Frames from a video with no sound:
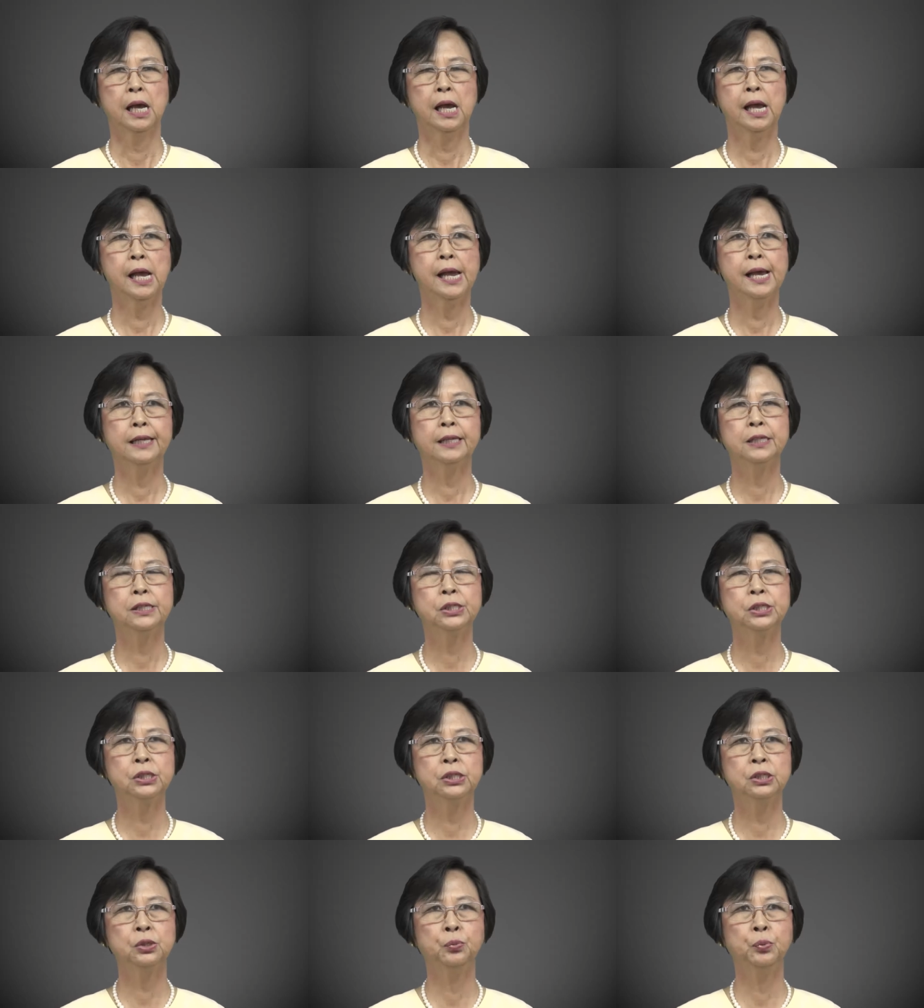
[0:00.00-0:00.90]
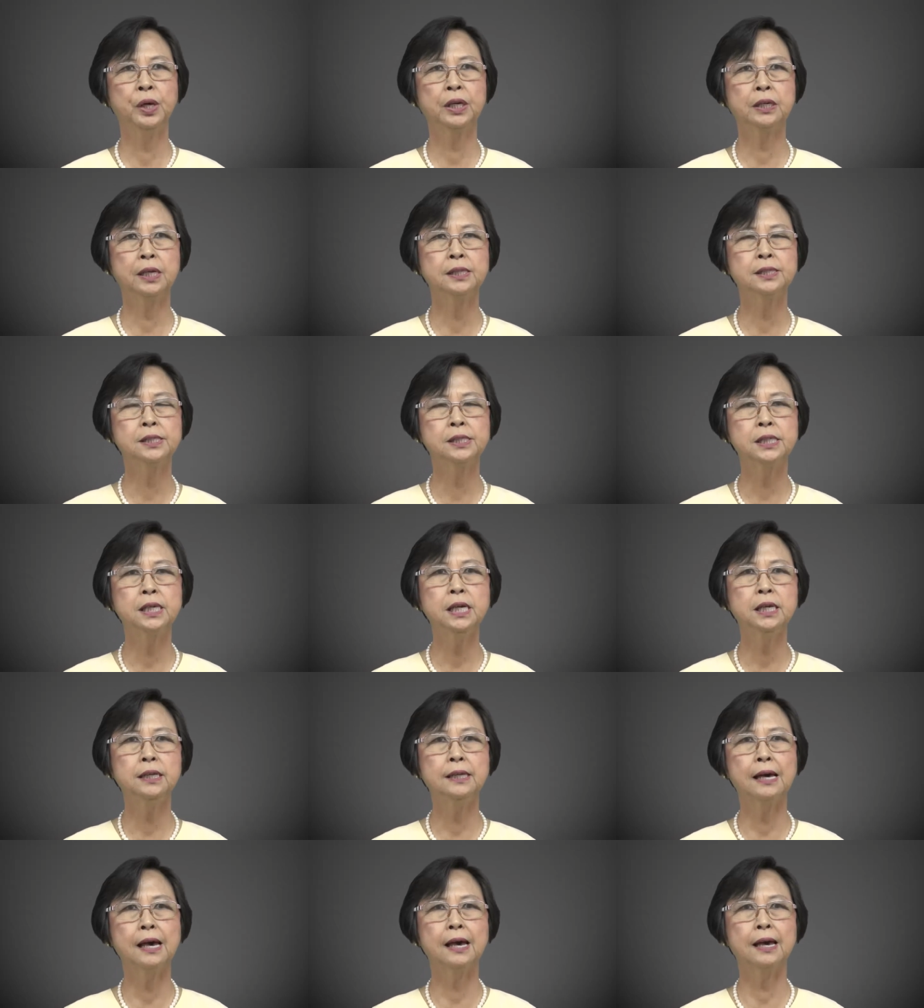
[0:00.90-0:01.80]
And we can
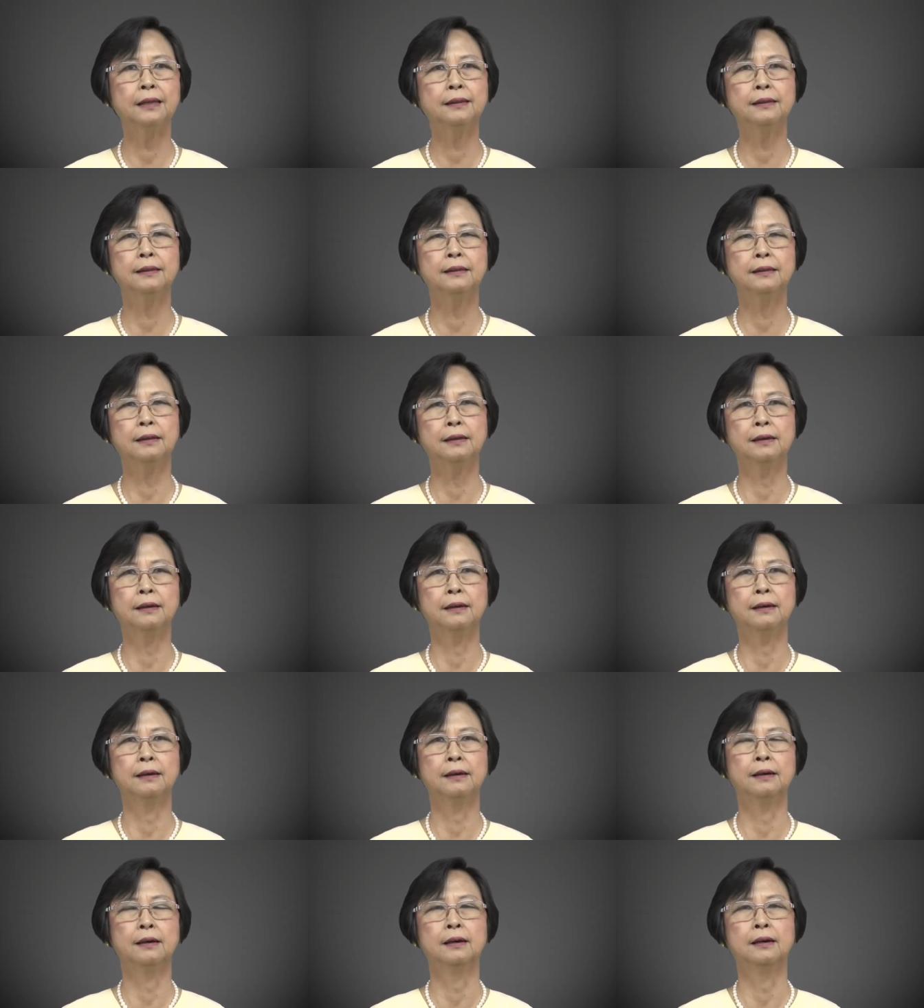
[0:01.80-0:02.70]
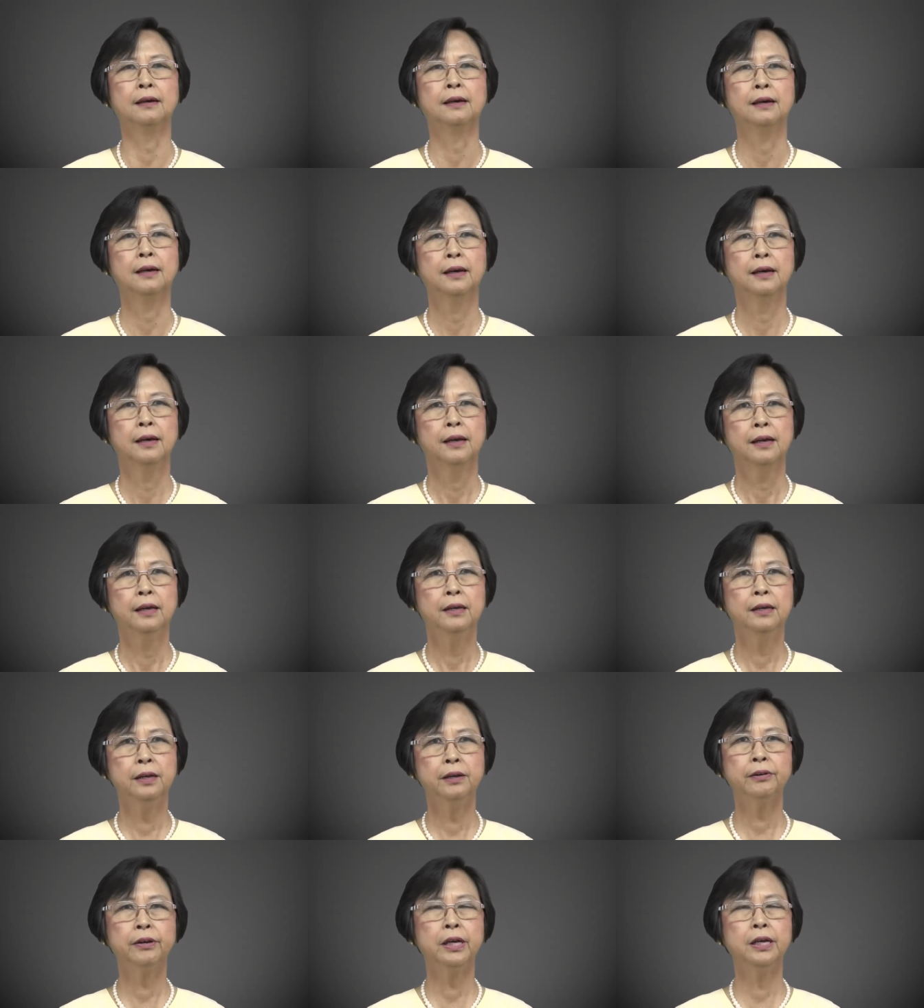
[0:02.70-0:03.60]
see that uh,
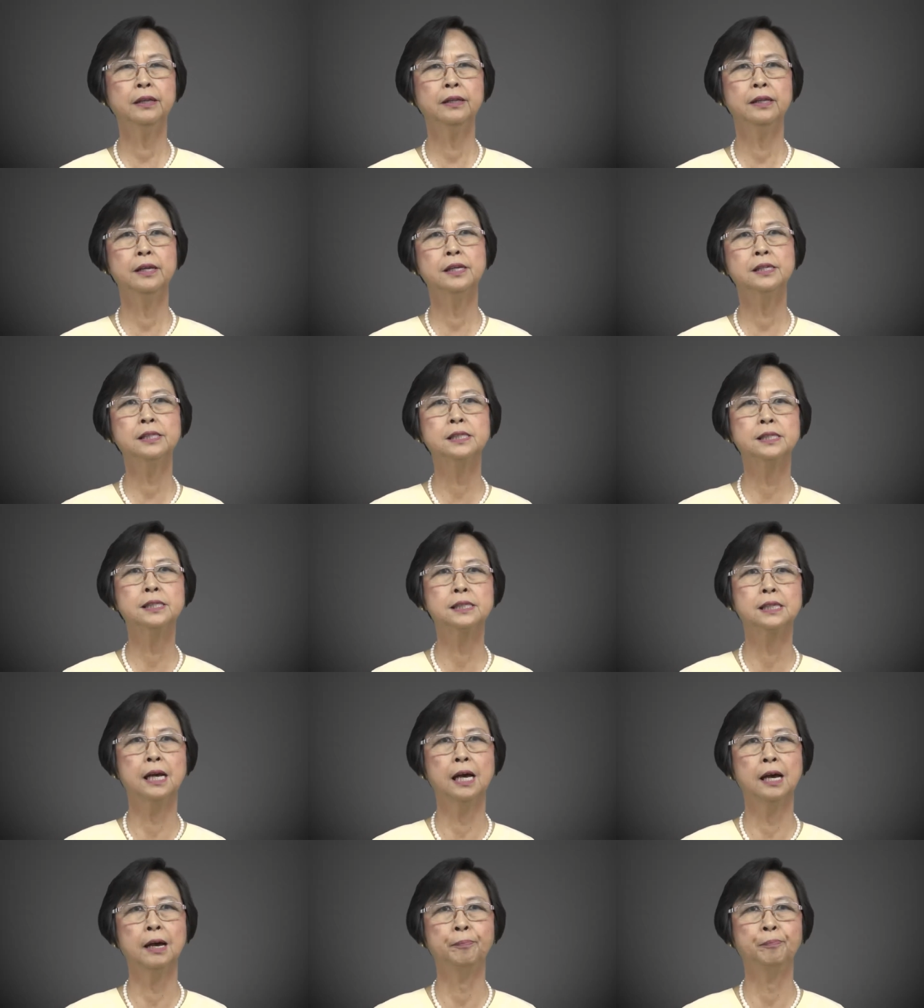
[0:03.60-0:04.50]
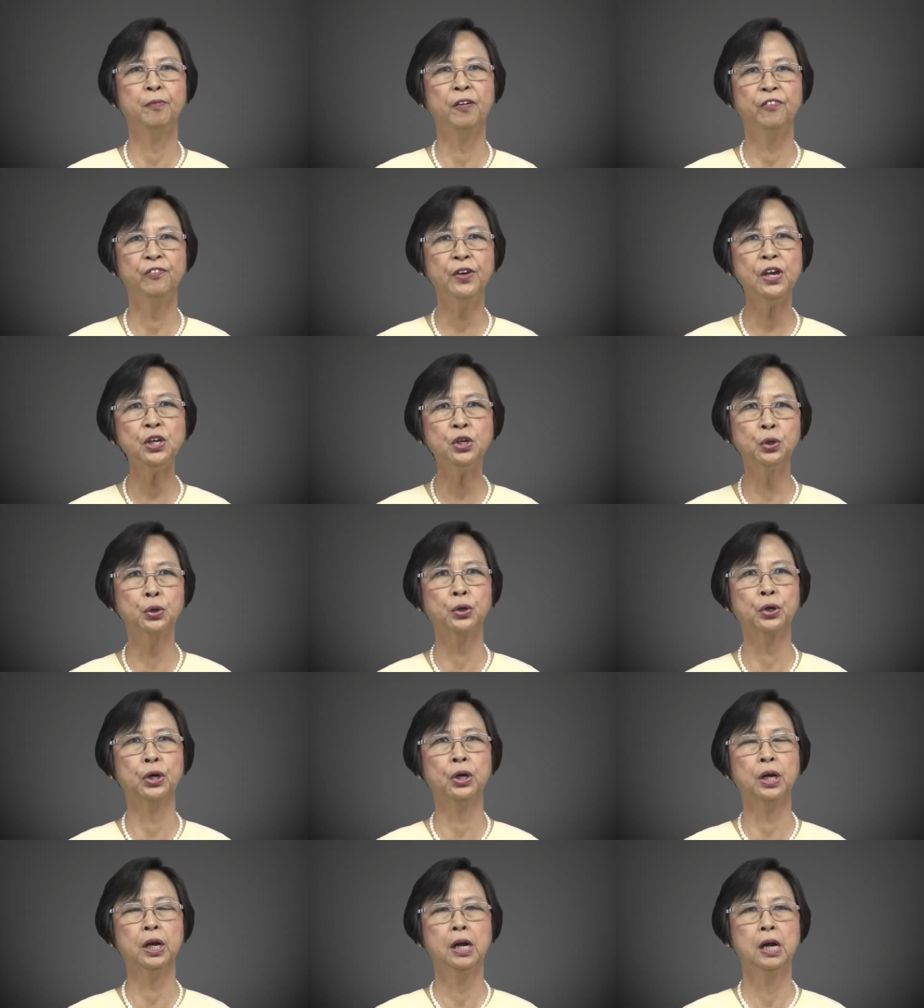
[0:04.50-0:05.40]
here in this uh,
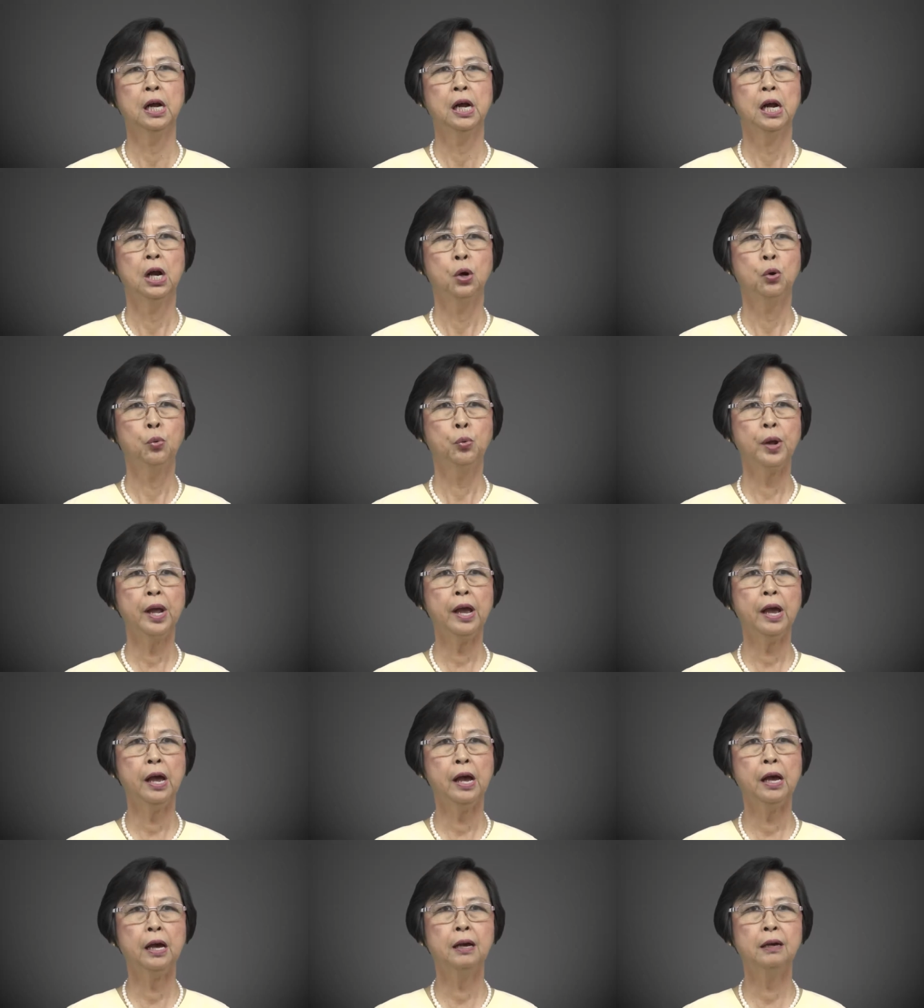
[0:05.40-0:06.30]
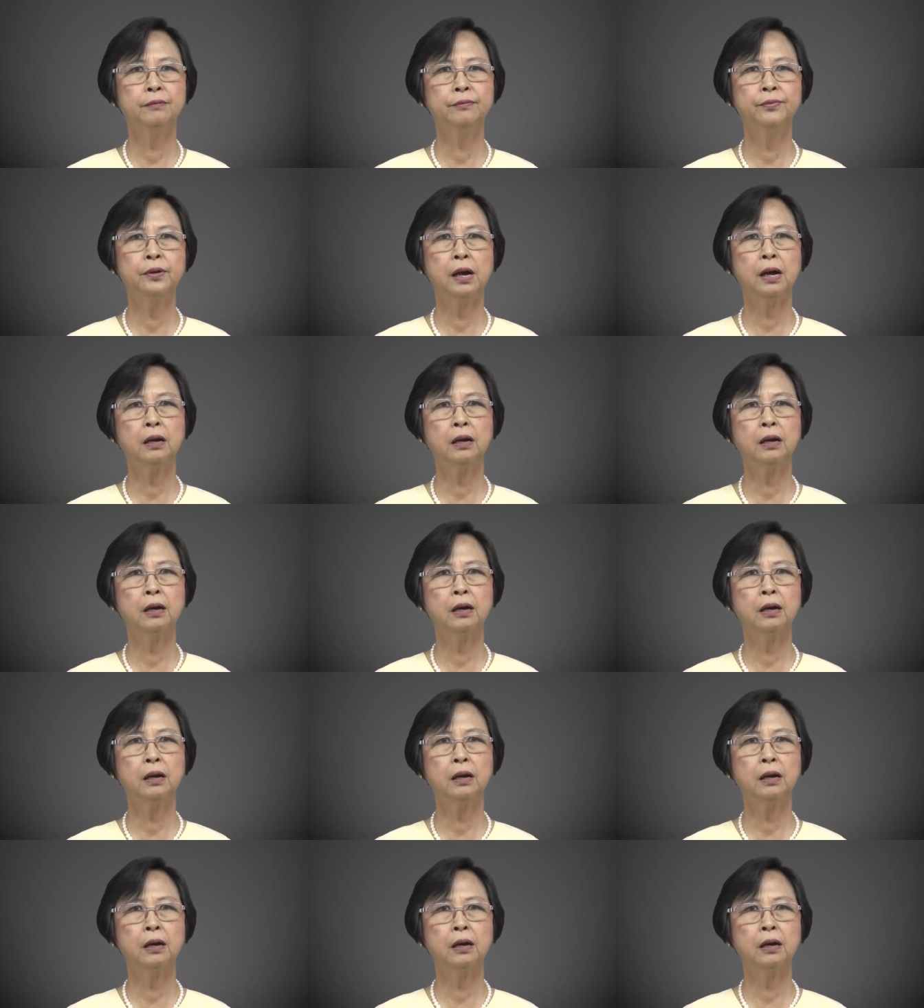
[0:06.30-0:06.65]
figure, we have